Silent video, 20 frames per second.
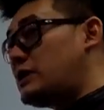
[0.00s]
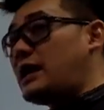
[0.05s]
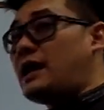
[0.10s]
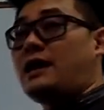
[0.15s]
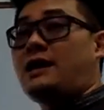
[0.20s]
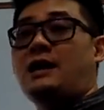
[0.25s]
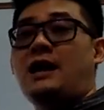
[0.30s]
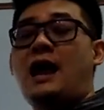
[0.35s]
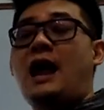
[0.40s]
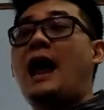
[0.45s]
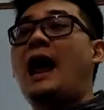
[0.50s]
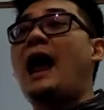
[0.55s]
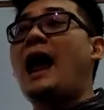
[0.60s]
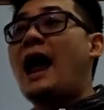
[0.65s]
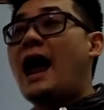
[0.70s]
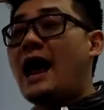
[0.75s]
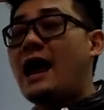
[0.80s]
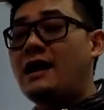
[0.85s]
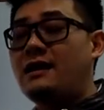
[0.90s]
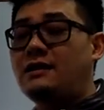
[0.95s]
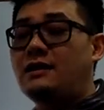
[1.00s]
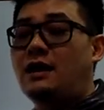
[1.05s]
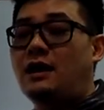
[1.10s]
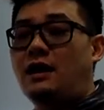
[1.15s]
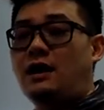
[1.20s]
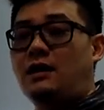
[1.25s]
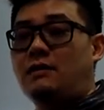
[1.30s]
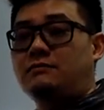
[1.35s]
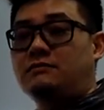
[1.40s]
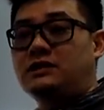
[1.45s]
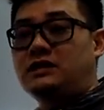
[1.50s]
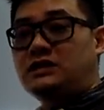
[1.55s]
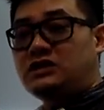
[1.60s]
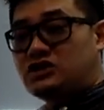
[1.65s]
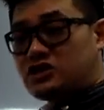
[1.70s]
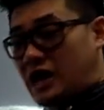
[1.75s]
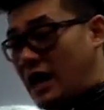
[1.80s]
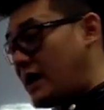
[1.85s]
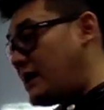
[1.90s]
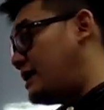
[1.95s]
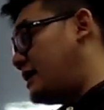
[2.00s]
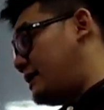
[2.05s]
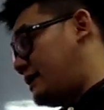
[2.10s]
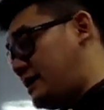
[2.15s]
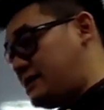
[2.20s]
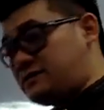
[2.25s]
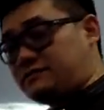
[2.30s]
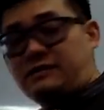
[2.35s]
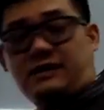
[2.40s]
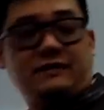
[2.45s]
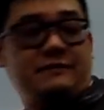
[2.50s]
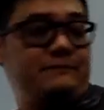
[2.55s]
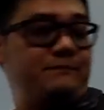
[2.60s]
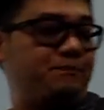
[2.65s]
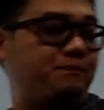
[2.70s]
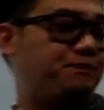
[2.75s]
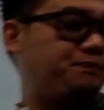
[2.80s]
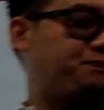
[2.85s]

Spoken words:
UK and in China as well.